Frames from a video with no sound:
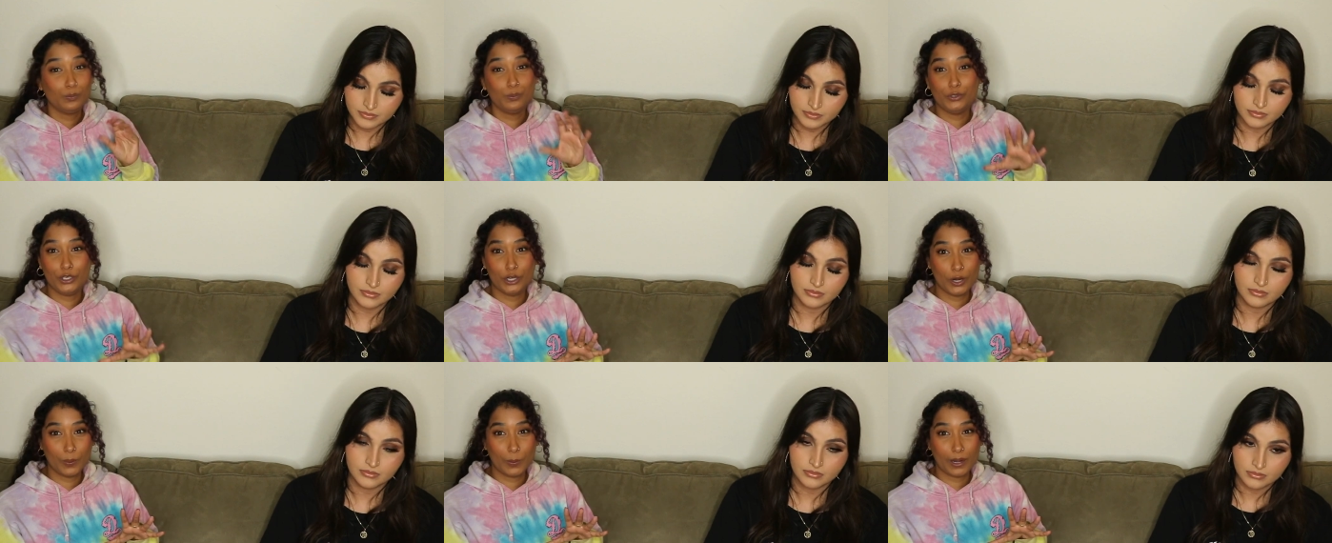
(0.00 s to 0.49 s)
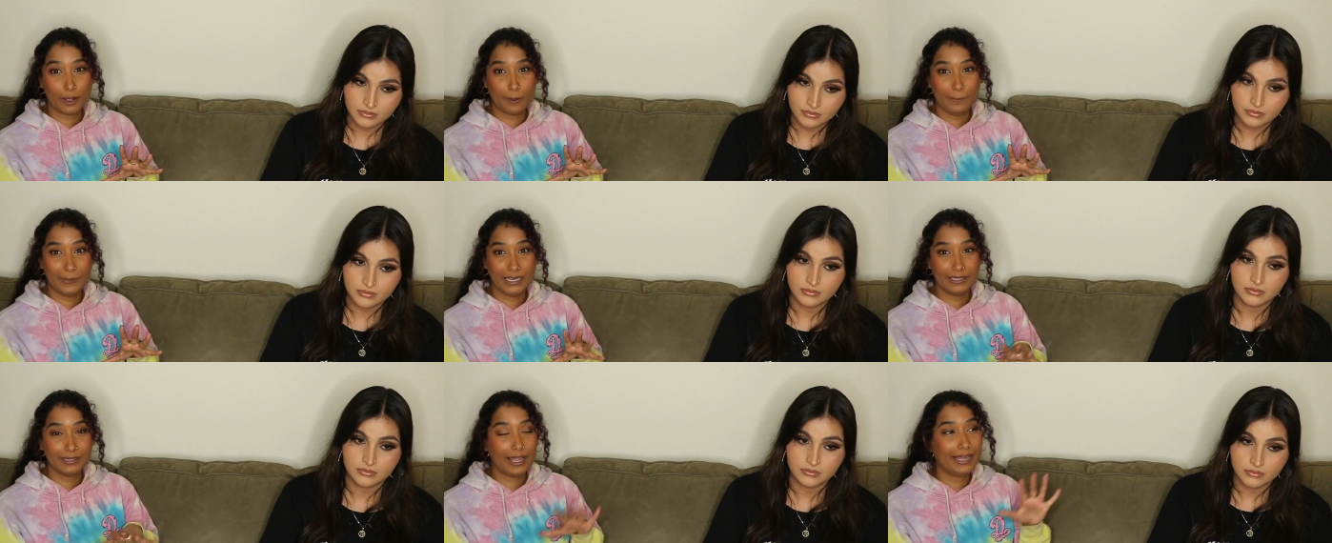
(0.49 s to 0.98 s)
Speaker 1: You know what
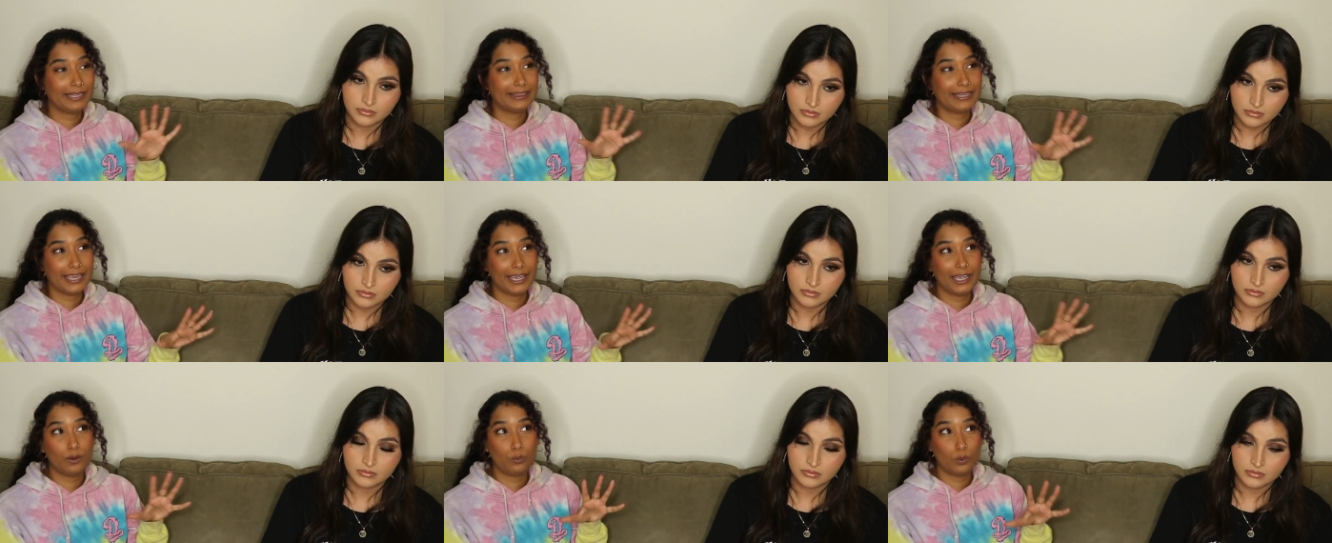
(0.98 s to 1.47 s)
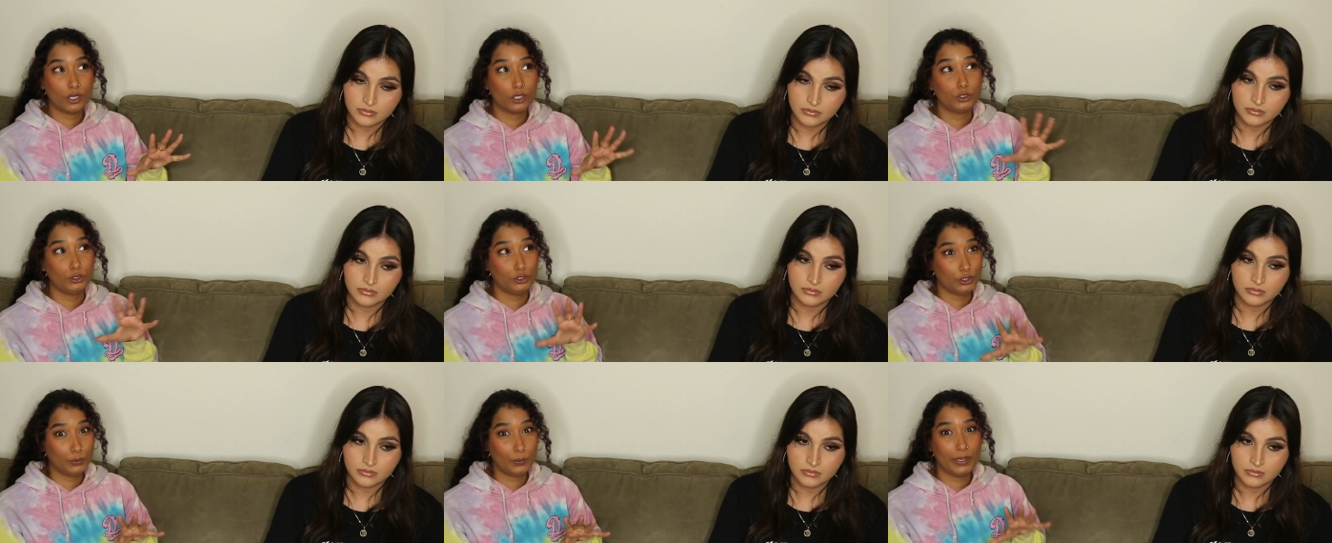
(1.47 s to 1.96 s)
I mean? Like, they
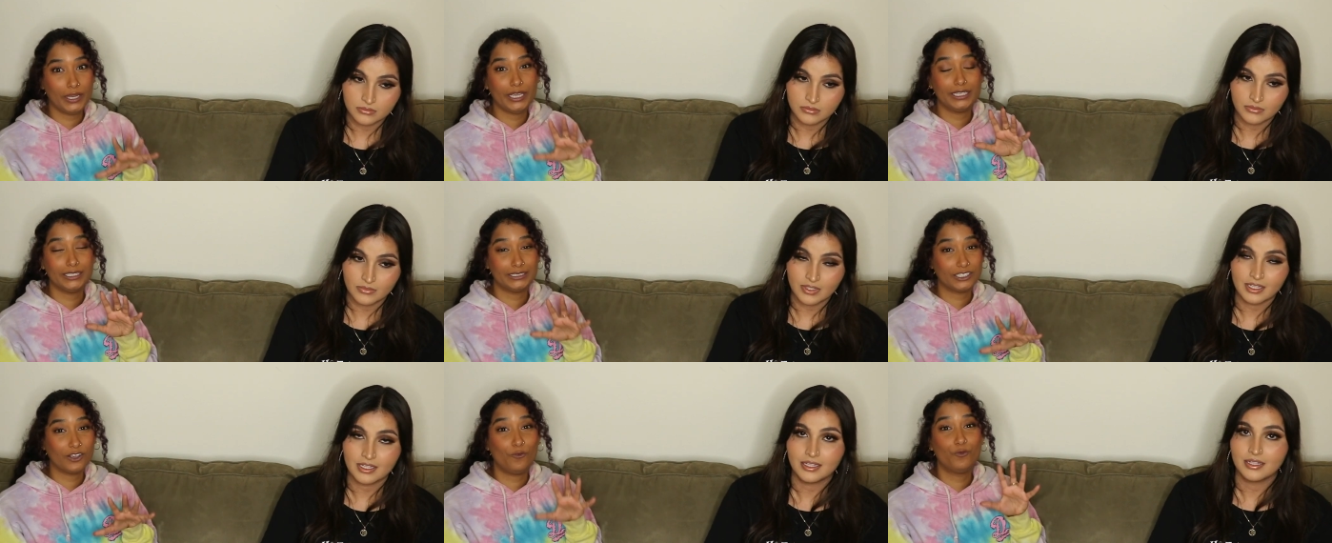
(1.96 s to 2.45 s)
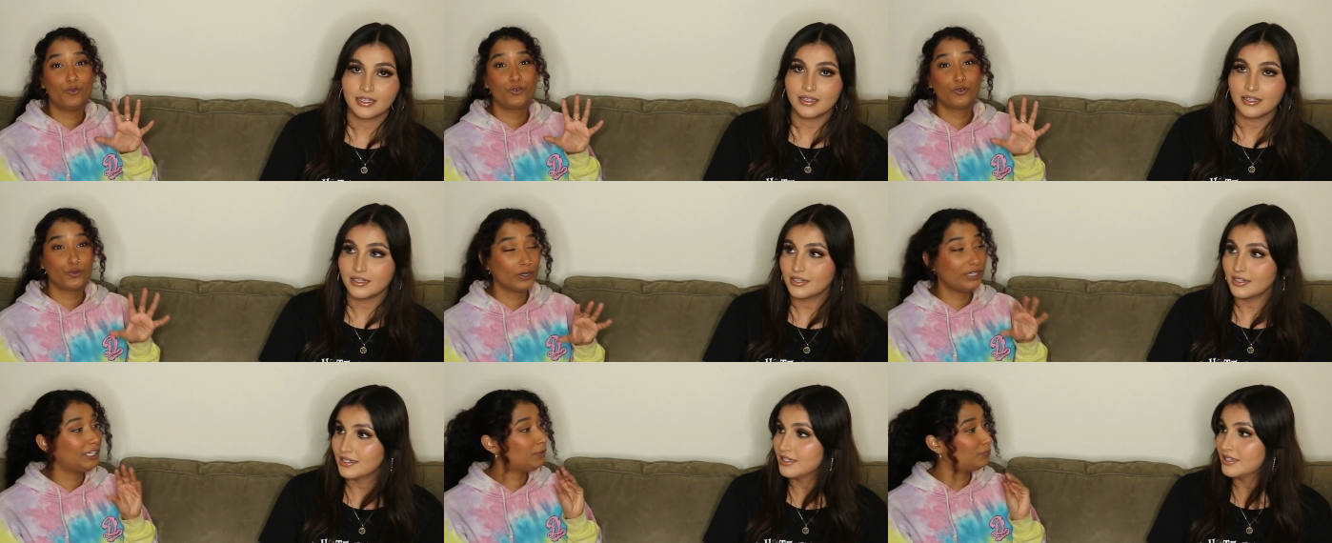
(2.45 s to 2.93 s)
will do it in some
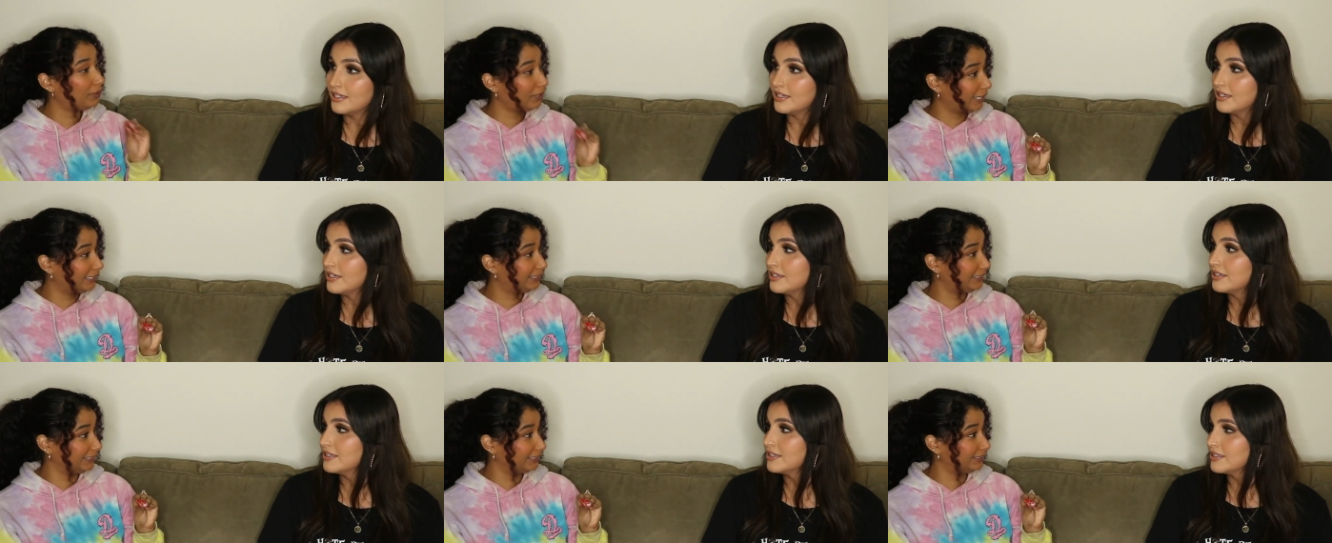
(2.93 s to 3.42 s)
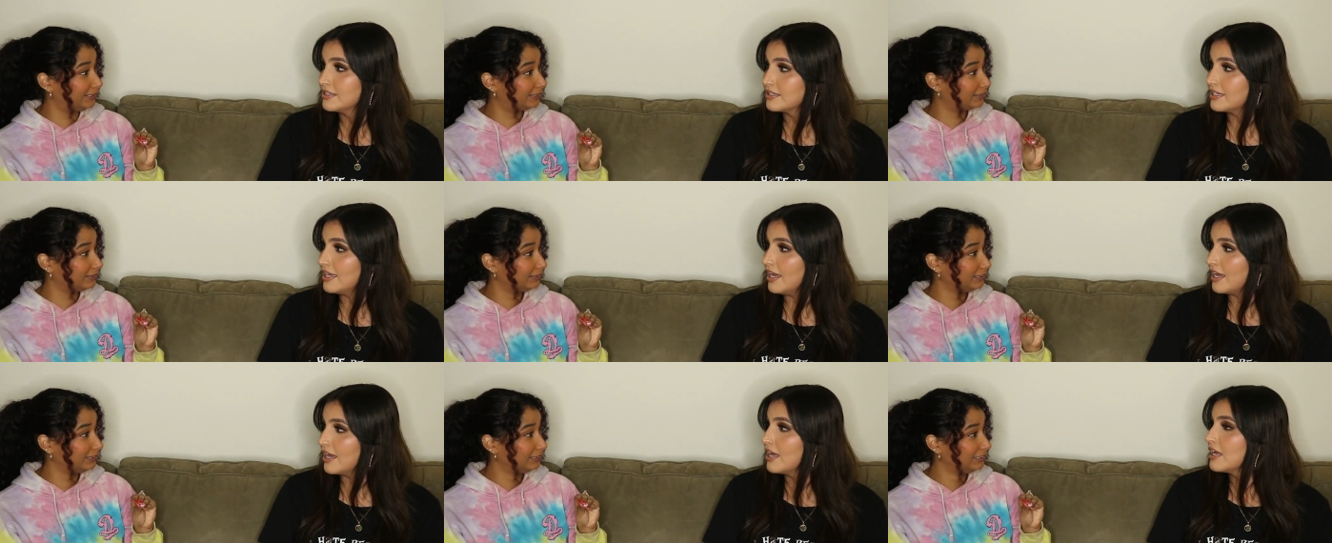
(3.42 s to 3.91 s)
freaky
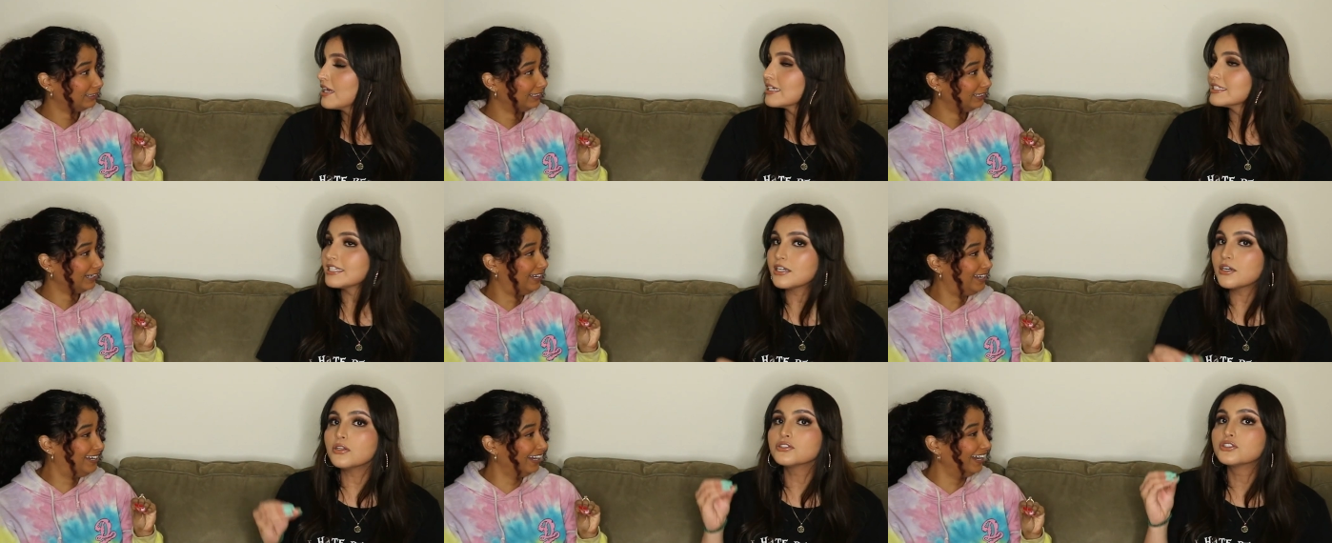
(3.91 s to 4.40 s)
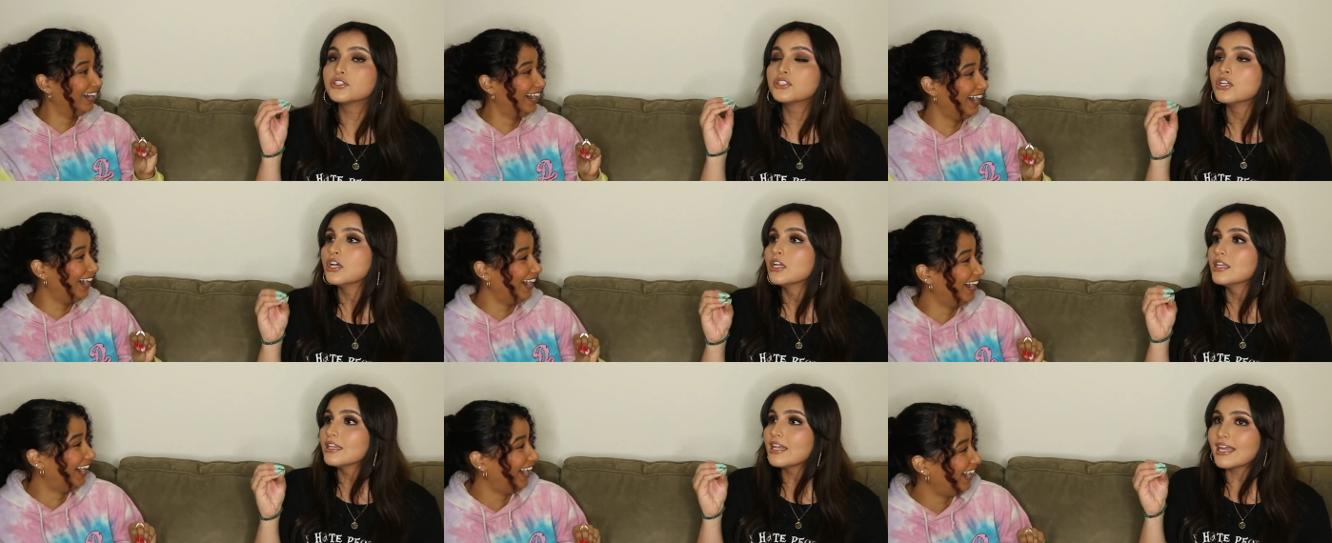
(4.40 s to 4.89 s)
places. Yeah, because they don't,
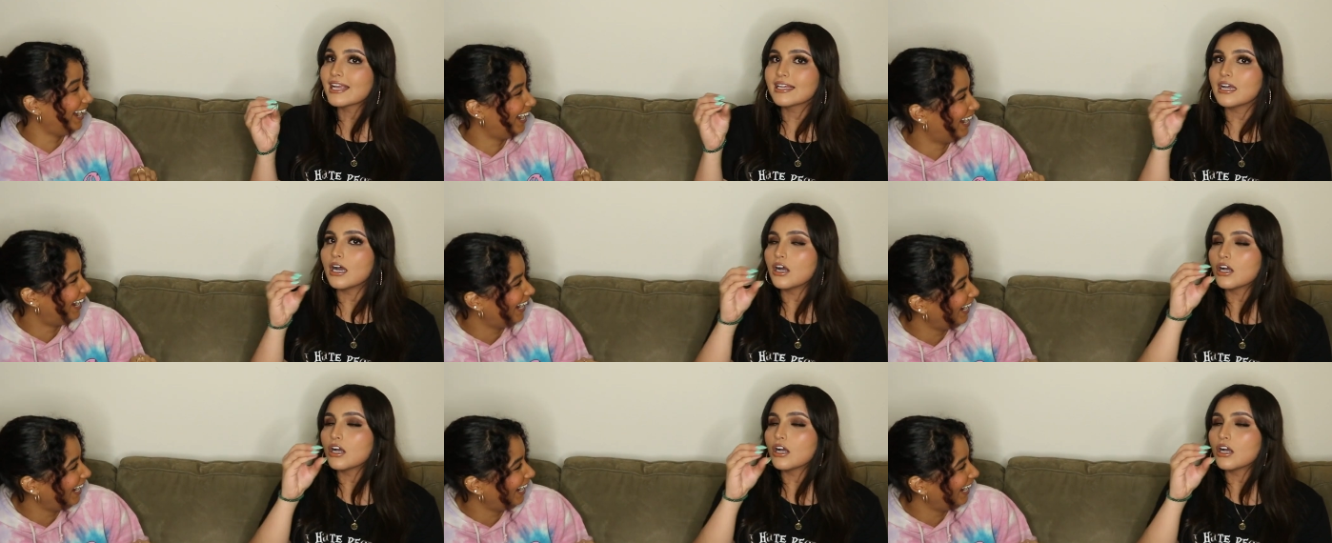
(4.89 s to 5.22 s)
like,